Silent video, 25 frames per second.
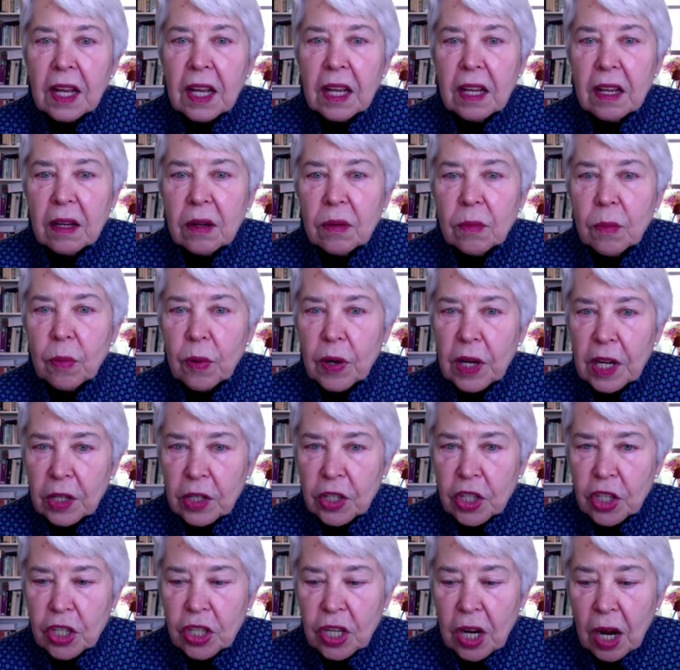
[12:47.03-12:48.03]
in
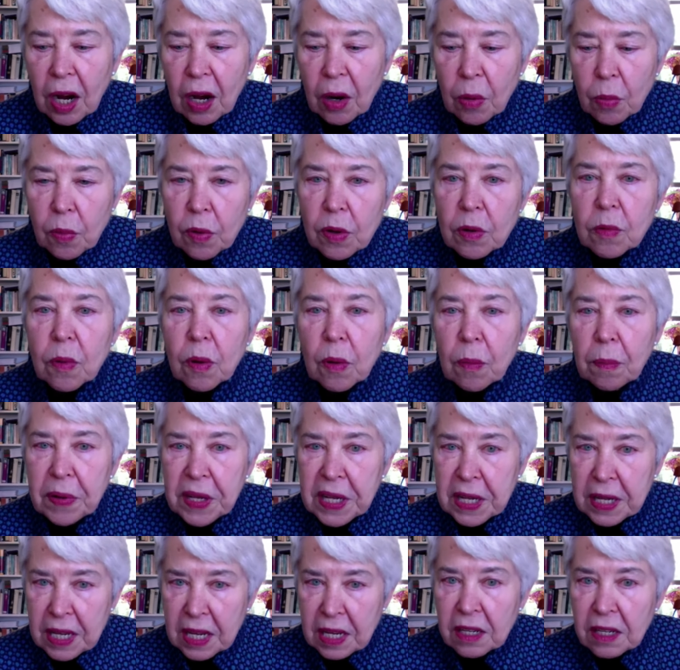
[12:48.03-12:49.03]
which uh, we will
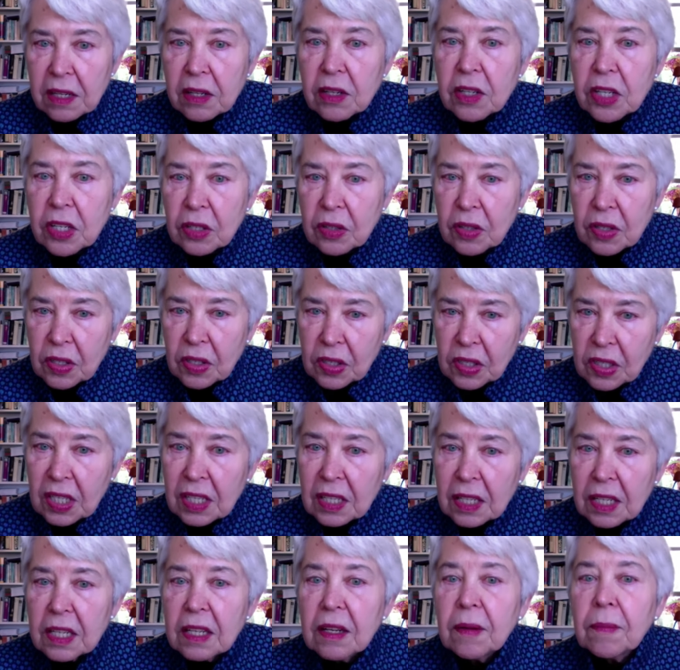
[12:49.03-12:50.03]
begin to
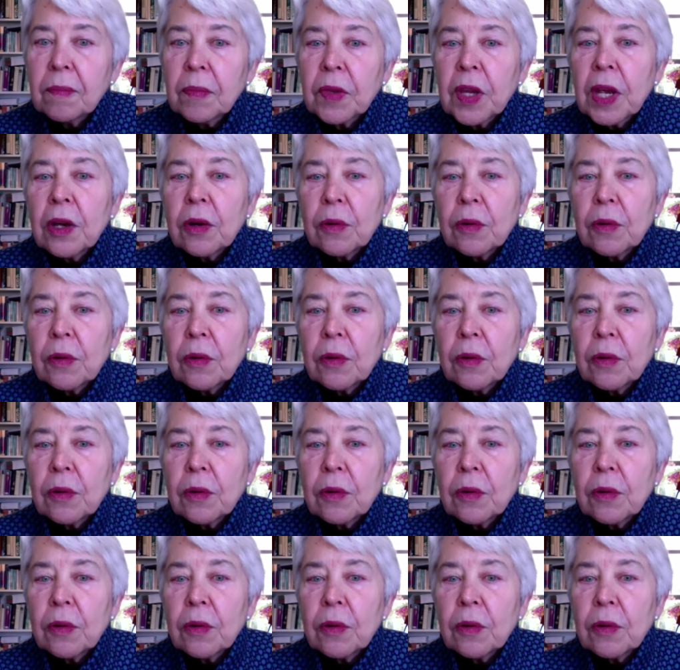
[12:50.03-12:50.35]
see